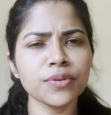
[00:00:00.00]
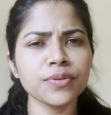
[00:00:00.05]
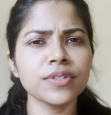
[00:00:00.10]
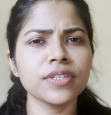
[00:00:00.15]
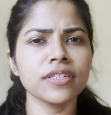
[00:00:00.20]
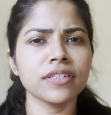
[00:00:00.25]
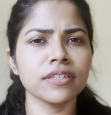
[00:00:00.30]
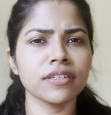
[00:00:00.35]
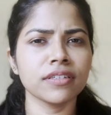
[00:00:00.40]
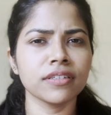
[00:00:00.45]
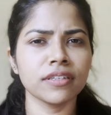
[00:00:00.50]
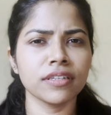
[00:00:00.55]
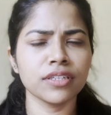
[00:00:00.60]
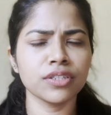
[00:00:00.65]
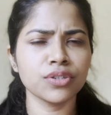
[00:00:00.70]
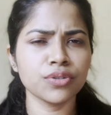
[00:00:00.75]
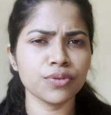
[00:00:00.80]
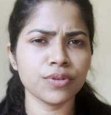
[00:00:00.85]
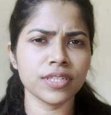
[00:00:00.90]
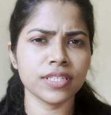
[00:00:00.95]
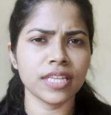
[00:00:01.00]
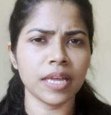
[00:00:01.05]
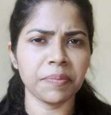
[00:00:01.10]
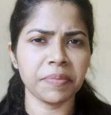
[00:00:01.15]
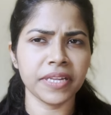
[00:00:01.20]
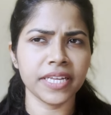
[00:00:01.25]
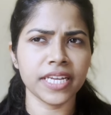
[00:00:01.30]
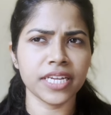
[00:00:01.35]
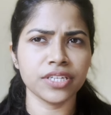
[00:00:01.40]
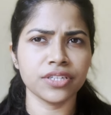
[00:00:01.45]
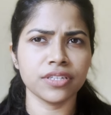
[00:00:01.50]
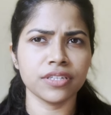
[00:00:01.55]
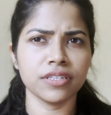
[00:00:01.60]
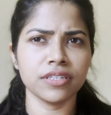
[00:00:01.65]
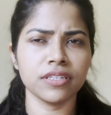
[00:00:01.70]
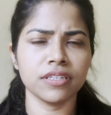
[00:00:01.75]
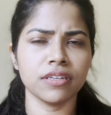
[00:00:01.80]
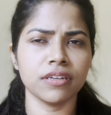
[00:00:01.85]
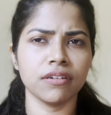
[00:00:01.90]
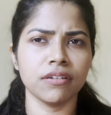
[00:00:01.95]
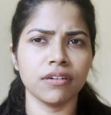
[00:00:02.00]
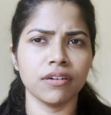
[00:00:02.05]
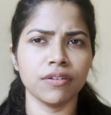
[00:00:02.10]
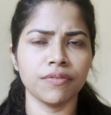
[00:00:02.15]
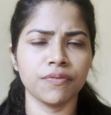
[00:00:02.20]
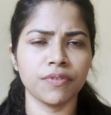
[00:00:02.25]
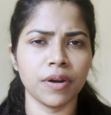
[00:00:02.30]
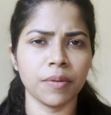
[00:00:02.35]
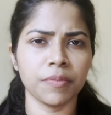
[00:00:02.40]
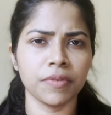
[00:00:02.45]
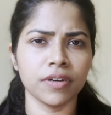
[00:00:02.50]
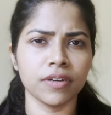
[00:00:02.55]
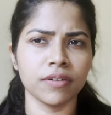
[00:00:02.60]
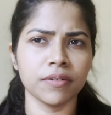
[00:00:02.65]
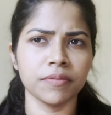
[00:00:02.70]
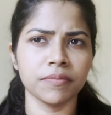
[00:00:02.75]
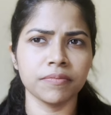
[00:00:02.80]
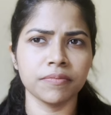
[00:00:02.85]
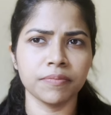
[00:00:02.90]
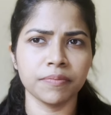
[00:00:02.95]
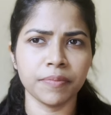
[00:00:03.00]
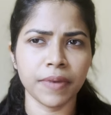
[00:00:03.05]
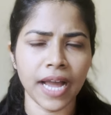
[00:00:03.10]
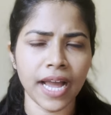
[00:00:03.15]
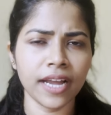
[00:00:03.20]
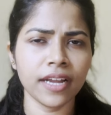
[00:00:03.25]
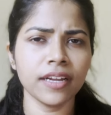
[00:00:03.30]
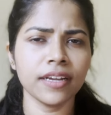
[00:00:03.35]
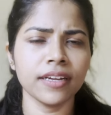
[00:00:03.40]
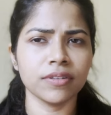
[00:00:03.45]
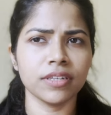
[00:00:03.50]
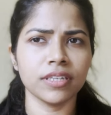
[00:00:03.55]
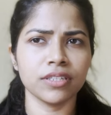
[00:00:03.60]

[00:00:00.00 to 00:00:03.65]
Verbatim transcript: used an insurance application uh, from a bank.